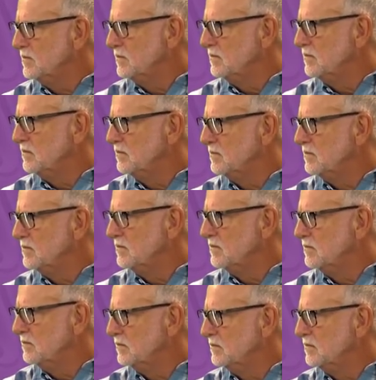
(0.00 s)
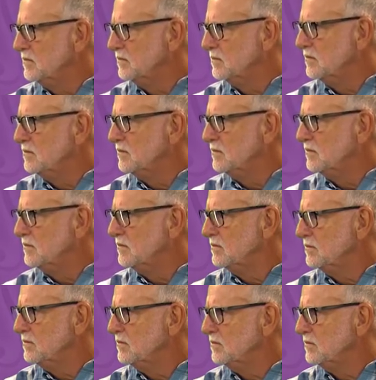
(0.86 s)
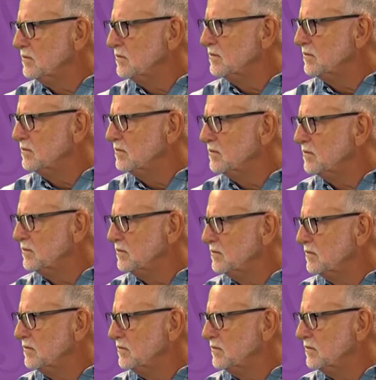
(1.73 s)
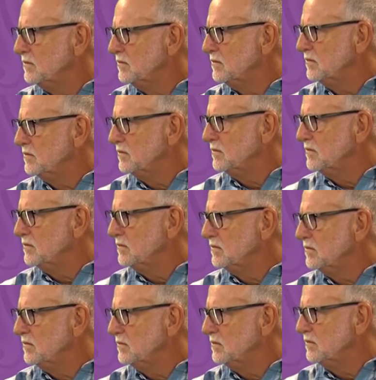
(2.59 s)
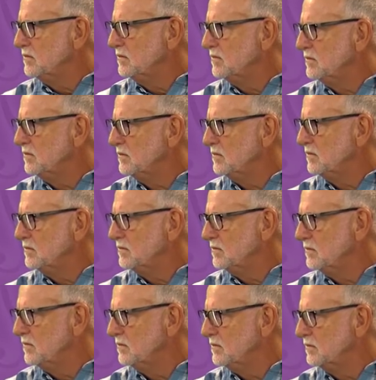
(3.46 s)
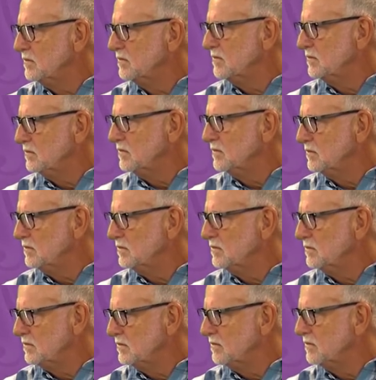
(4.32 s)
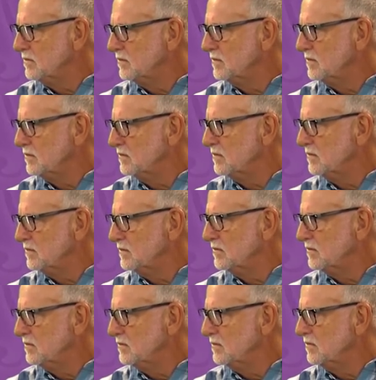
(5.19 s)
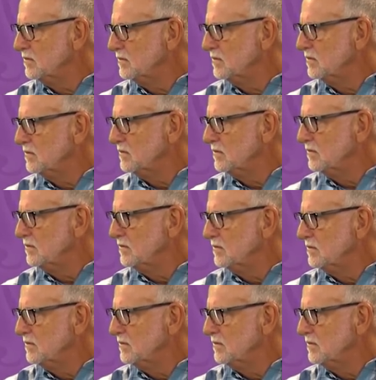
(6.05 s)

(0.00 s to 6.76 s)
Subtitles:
The person shown says nothing.